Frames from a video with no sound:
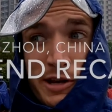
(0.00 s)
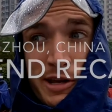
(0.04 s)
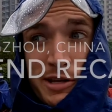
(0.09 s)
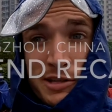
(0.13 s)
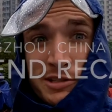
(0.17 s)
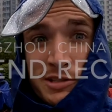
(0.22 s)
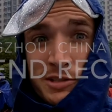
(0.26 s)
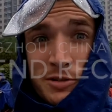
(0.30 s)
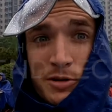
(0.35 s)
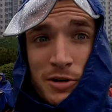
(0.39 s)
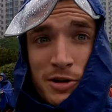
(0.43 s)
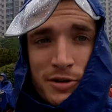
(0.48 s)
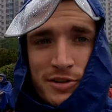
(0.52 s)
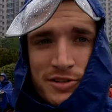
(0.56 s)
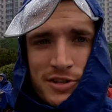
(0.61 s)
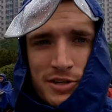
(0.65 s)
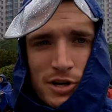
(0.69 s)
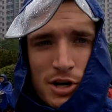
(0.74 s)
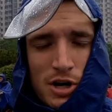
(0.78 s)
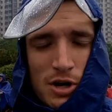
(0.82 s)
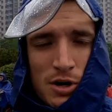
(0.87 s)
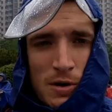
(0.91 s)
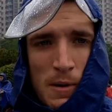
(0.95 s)
days in a row,
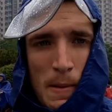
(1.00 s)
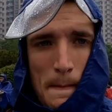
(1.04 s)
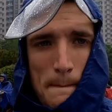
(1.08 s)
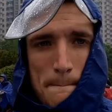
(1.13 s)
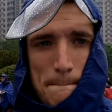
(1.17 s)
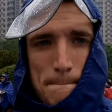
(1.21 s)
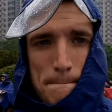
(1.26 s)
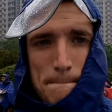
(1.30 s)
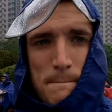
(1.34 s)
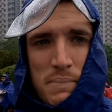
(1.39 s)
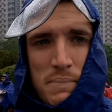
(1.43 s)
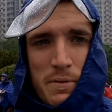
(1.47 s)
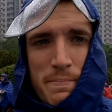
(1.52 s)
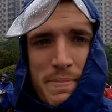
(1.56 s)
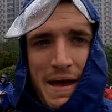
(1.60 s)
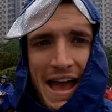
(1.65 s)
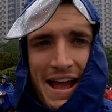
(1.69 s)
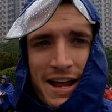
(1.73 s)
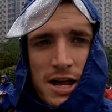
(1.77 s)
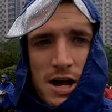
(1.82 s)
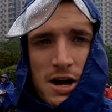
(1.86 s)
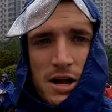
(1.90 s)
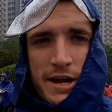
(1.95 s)
so we're
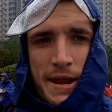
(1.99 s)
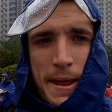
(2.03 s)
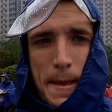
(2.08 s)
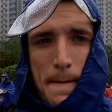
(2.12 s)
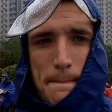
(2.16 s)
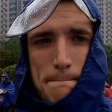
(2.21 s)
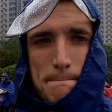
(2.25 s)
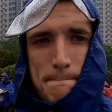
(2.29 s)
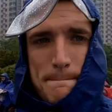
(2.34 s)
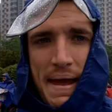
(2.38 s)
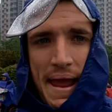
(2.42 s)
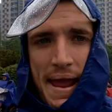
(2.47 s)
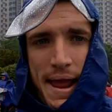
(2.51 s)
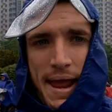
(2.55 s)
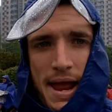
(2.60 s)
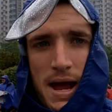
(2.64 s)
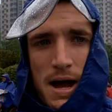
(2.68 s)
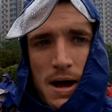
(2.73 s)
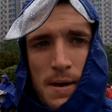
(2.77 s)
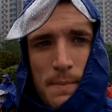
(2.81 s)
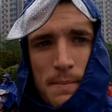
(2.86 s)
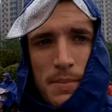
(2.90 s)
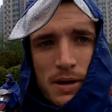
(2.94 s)
back on it. Bam.